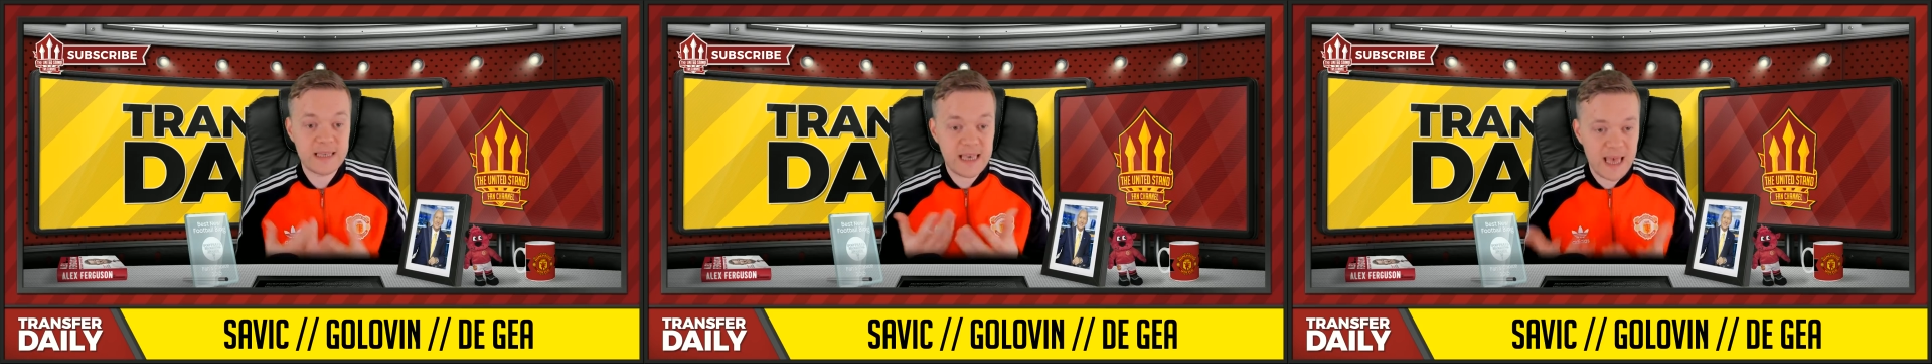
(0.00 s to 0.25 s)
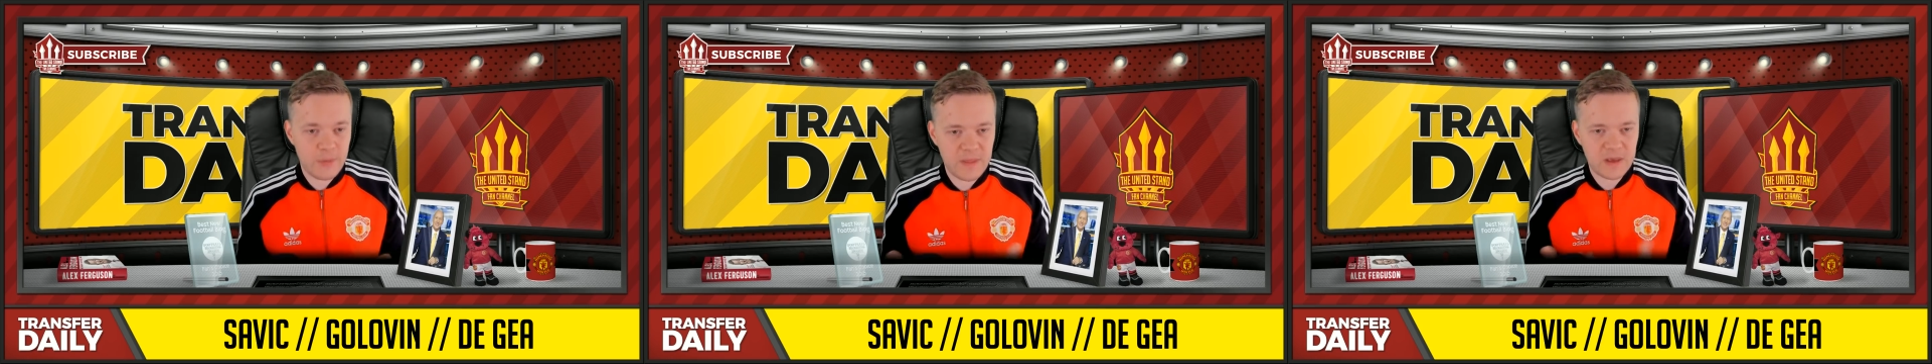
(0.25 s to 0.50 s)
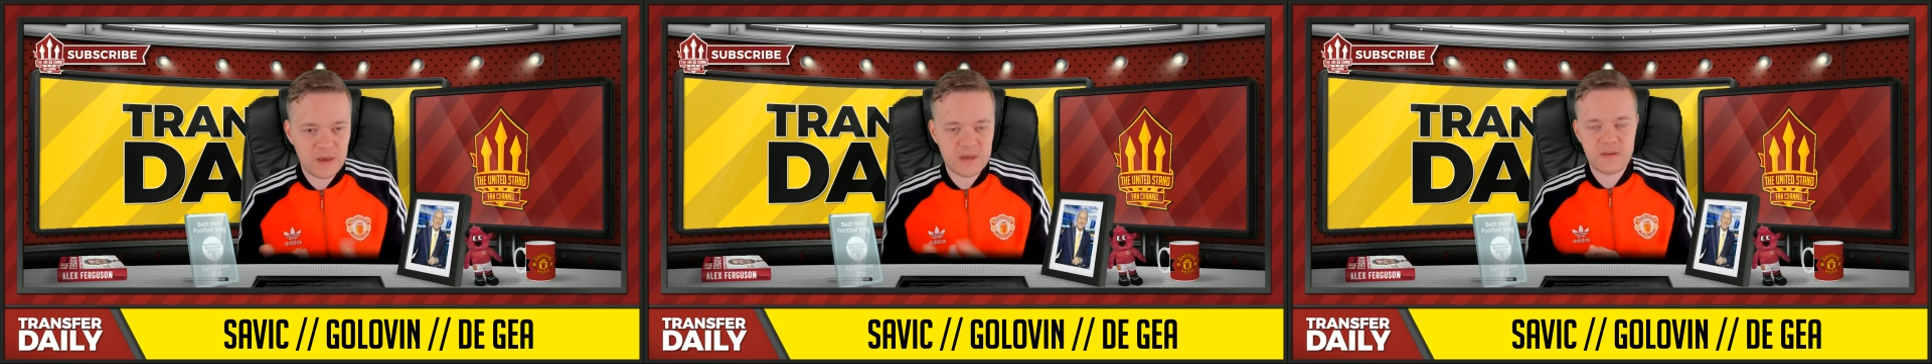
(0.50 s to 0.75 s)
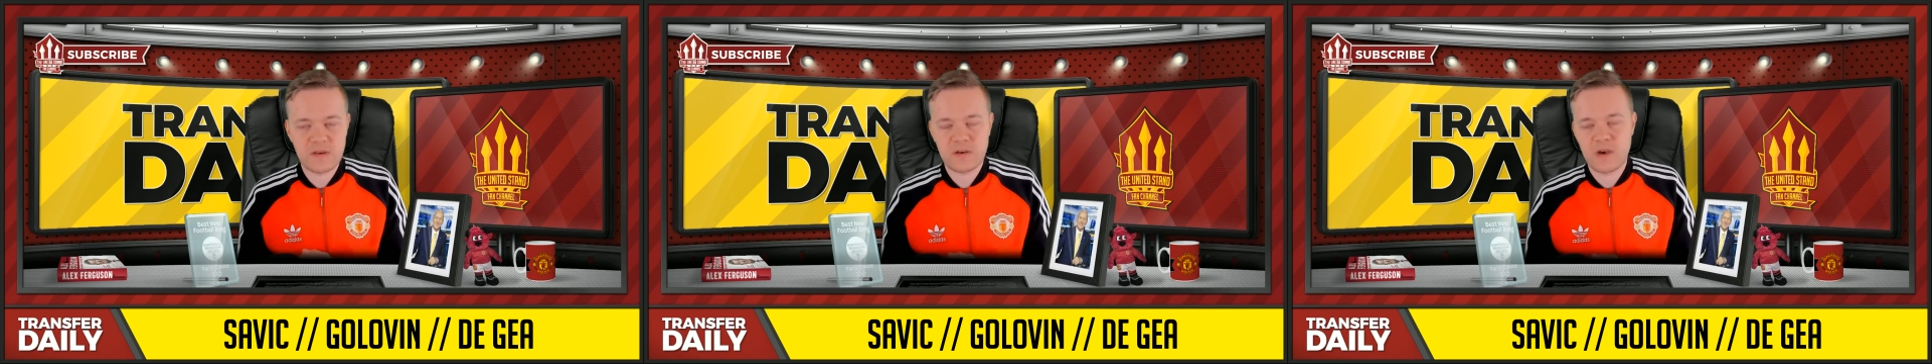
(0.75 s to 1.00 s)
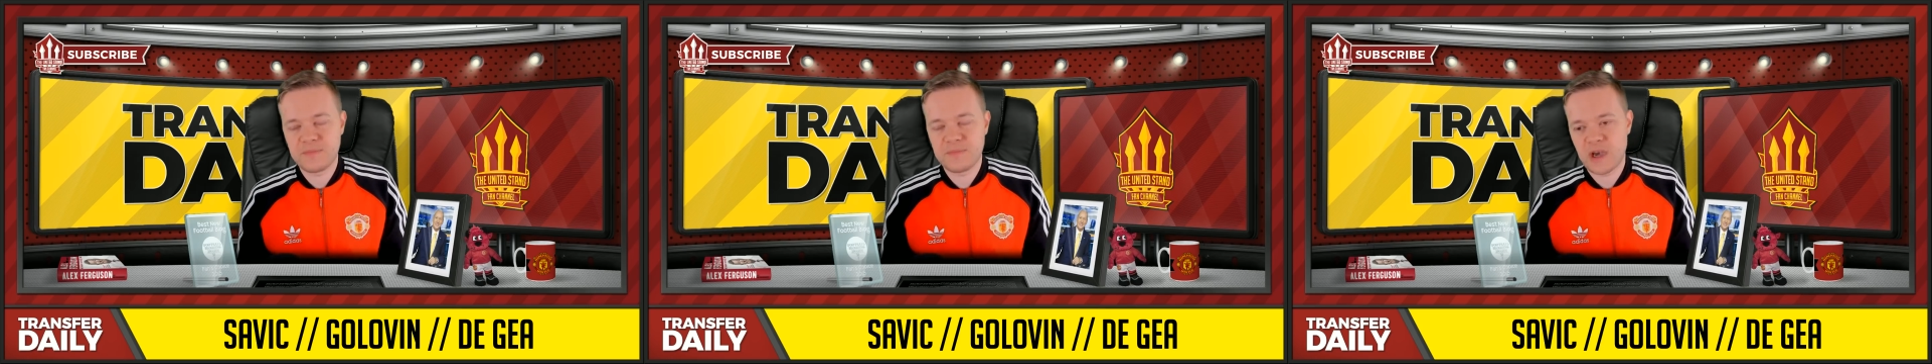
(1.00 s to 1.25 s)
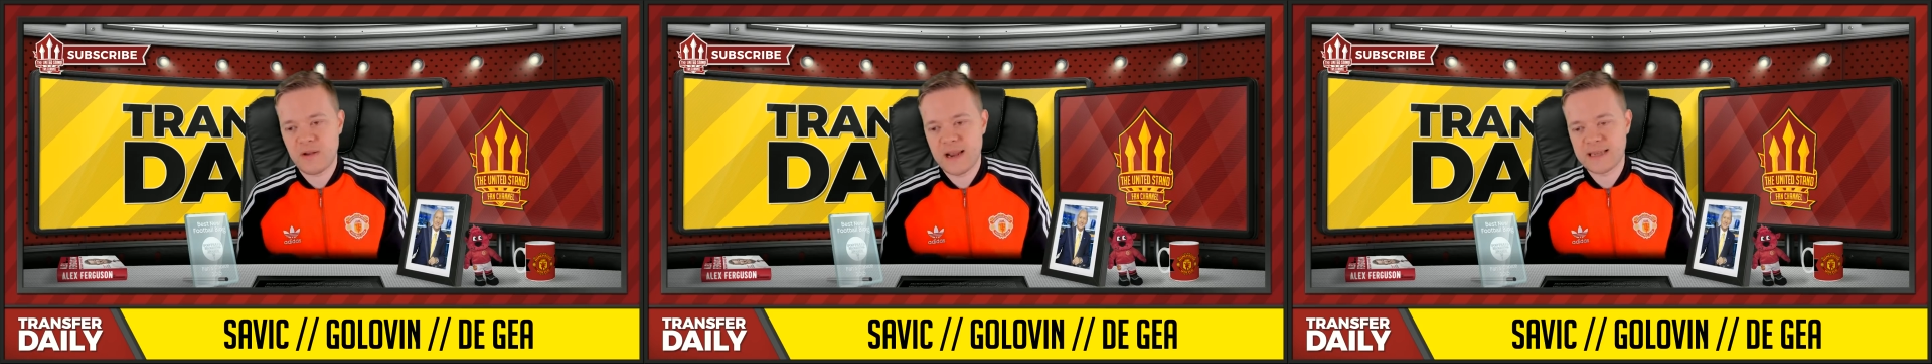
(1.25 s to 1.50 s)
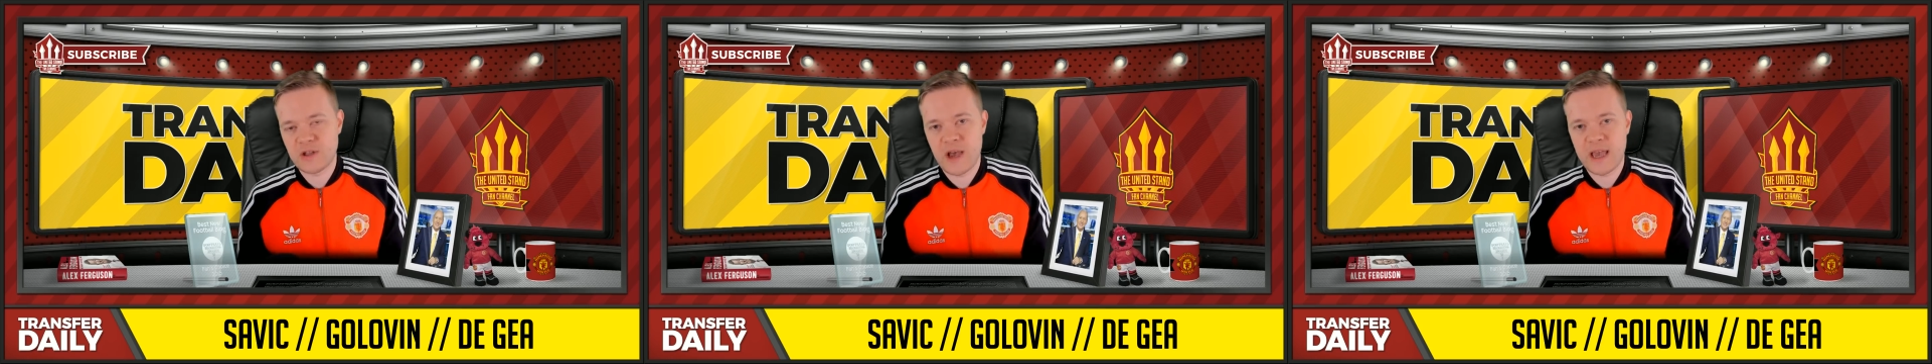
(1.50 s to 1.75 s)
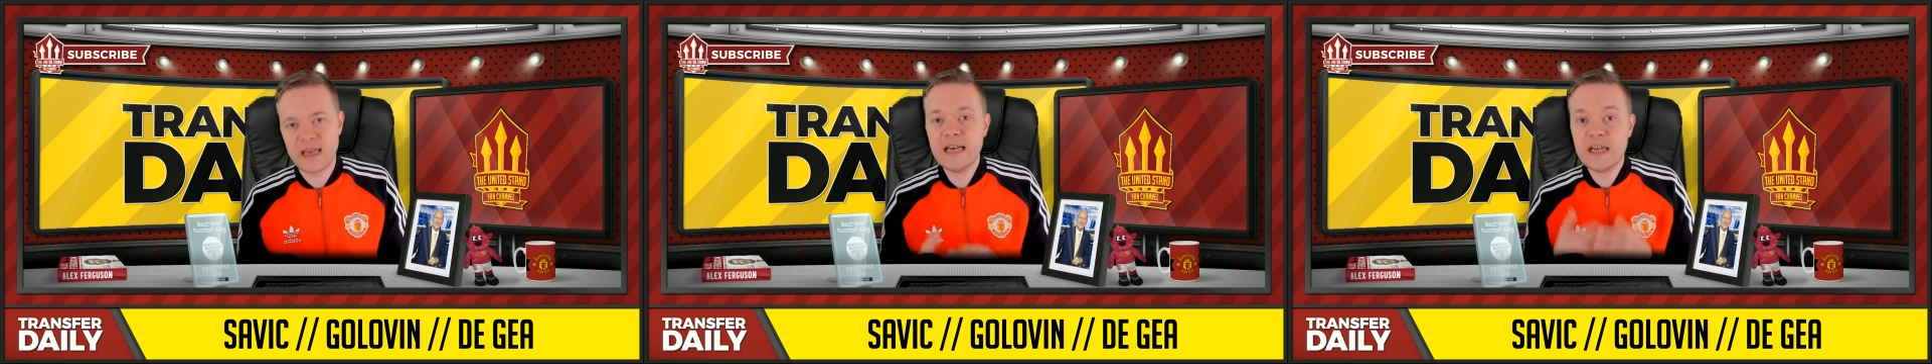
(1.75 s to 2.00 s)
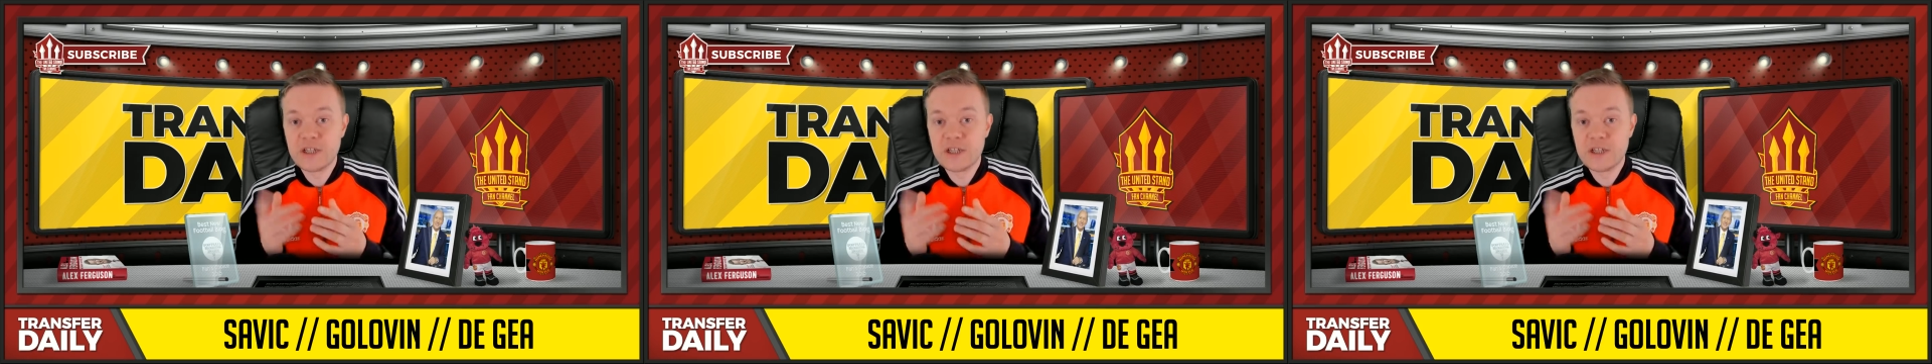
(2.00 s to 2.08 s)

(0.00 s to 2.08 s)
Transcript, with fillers: He came on the Skype show last night.